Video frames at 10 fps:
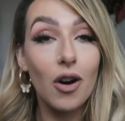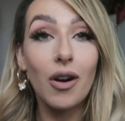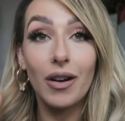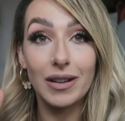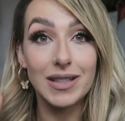
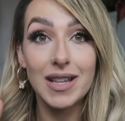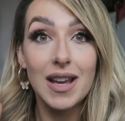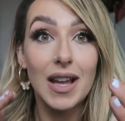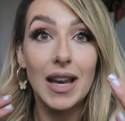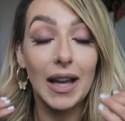god,
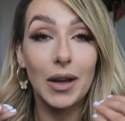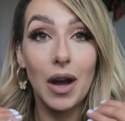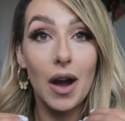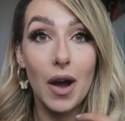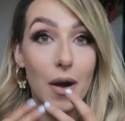
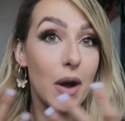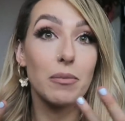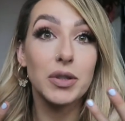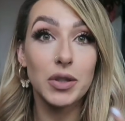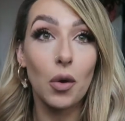like
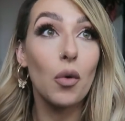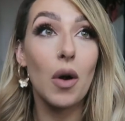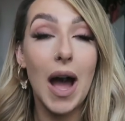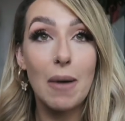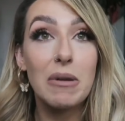I'm
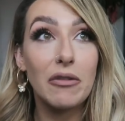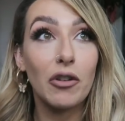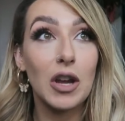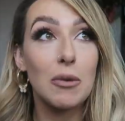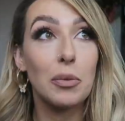so happy
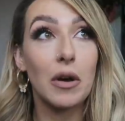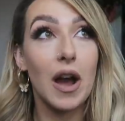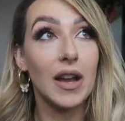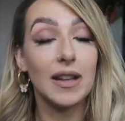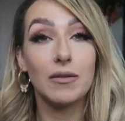for you but
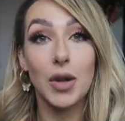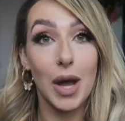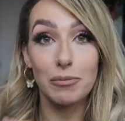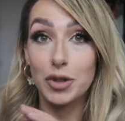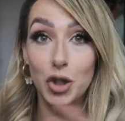I
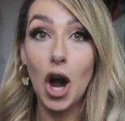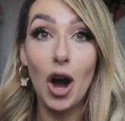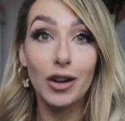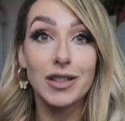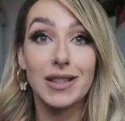am
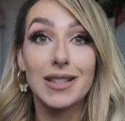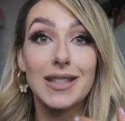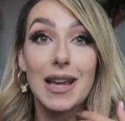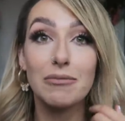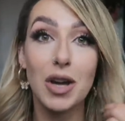shocked at the
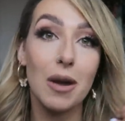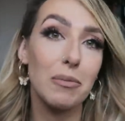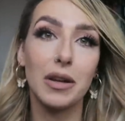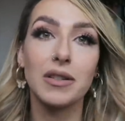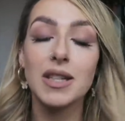same time
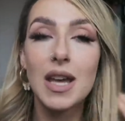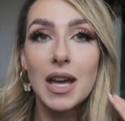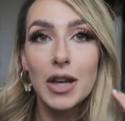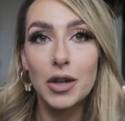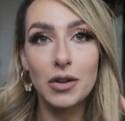because
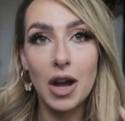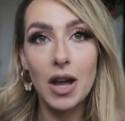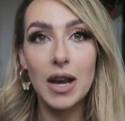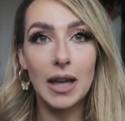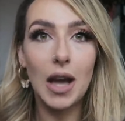you're
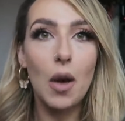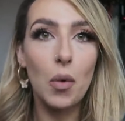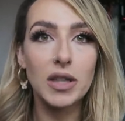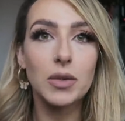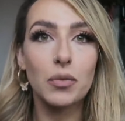not like I
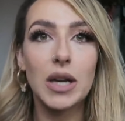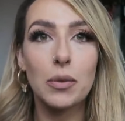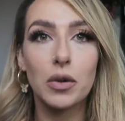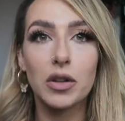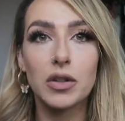wasn't really
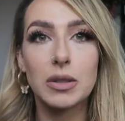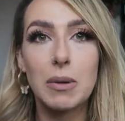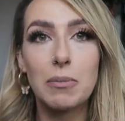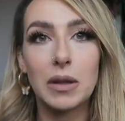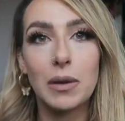one of those
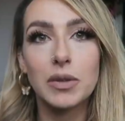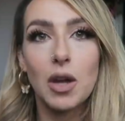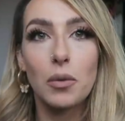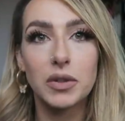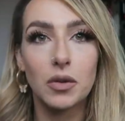people that was
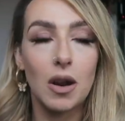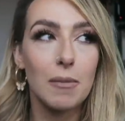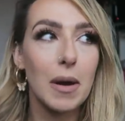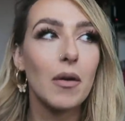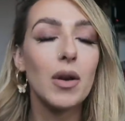always going on
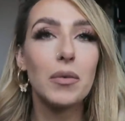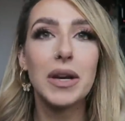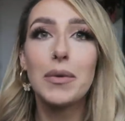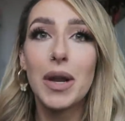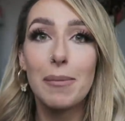about oh I
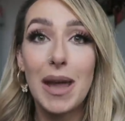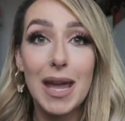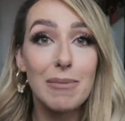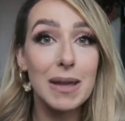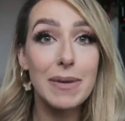really want a
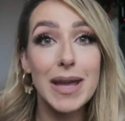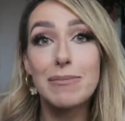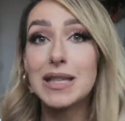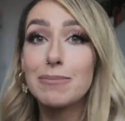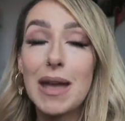baby
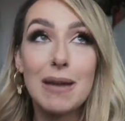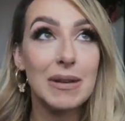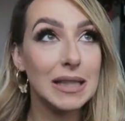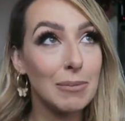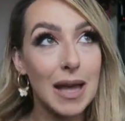babies
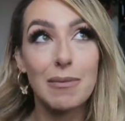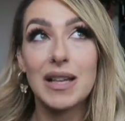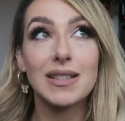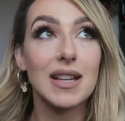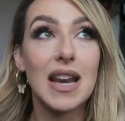babies
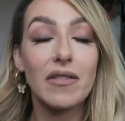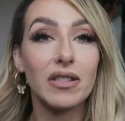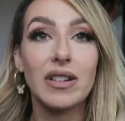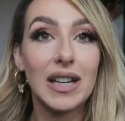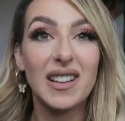babies I
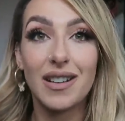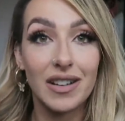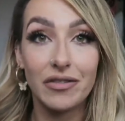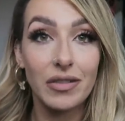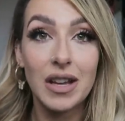never really
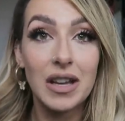kind of